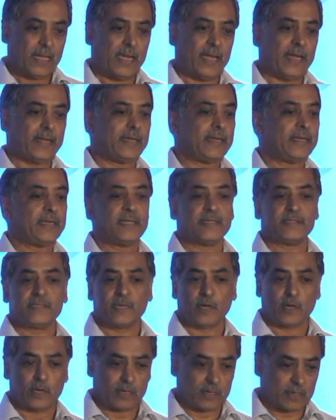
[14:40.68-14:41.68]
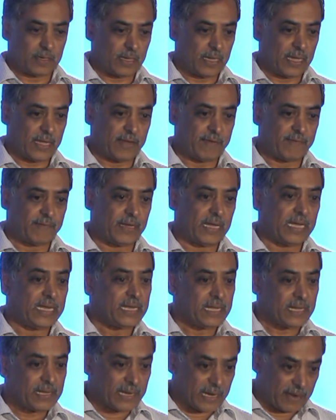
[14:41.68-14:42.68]
and it does not have
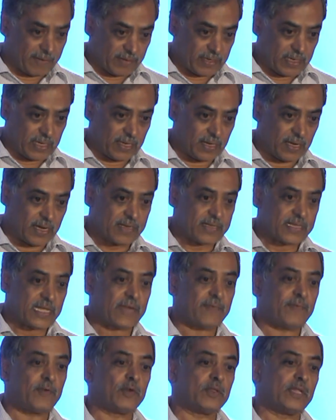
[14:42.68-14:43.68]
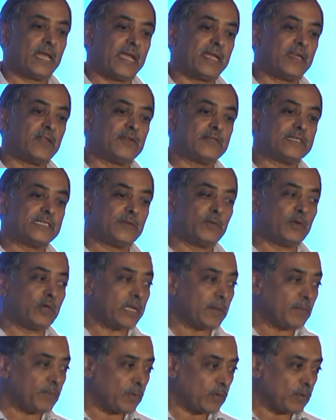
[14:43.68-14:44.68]
any gravity and therefore the accuracy would
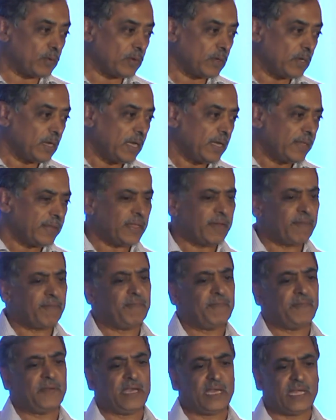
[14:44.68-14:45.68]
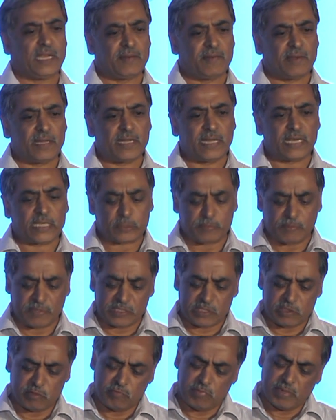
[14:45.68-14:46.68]
improve. They are very, very
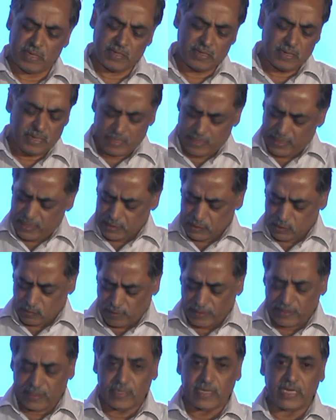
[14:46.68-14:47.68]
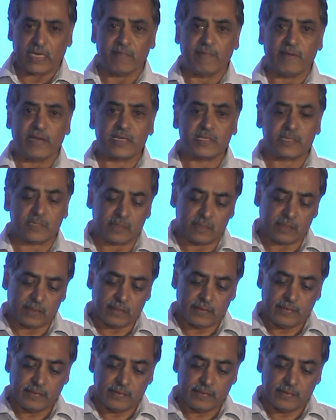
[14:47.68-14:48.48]
expensive, but it's quite an invention.